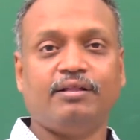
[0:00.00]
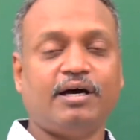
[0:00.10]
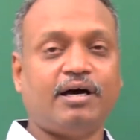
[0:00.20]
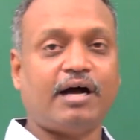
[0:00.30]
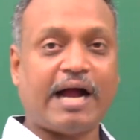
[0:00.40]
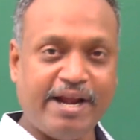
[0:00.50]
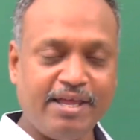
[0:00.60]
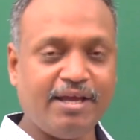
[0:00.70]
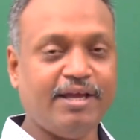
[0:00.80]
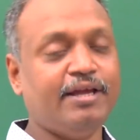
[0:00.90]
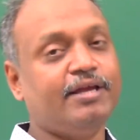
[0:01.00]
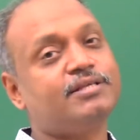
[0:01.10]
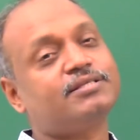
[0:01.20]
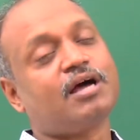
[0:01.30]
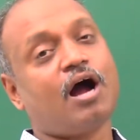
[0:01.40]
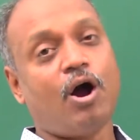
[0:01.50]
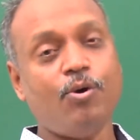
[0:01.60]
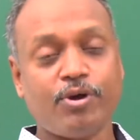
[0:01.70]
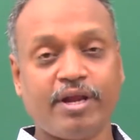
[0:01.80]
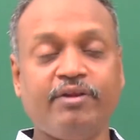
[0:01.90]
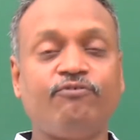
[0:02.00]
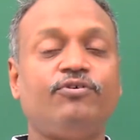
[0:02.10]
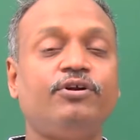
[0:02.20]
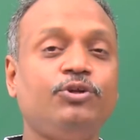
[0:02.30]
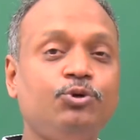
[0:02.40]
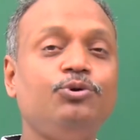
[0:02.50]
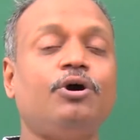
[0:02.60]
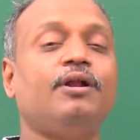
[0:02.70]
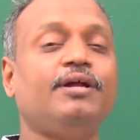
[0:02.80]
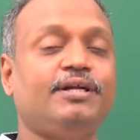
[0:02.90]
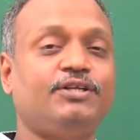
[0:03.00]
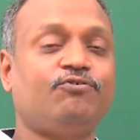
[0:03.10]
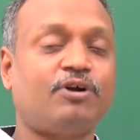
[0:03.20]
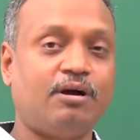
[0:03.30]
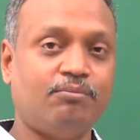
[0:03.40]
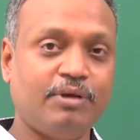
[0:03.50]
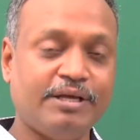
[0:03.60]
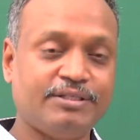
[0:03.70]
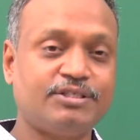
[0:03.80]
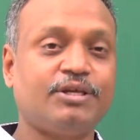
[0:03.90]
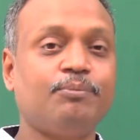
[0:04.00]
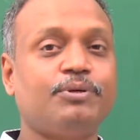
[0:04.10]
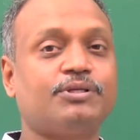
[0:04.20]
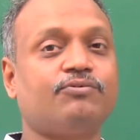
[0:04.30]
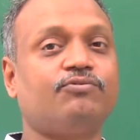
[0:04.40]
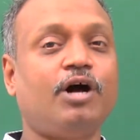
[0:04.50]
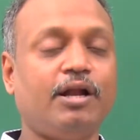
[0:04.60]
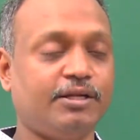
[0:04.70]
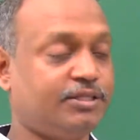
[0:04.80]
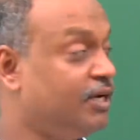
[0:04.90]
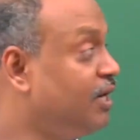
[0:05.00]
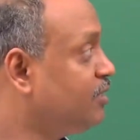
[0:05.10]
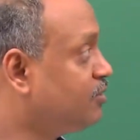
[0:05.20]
the idea is how you can infer new knowledge from existing piece of knowledge.